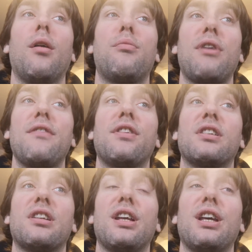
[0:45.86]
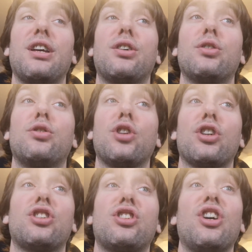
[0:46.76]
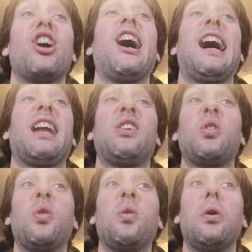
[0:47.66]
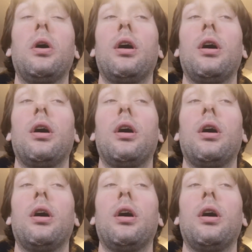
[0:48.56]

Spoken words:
previously could just handle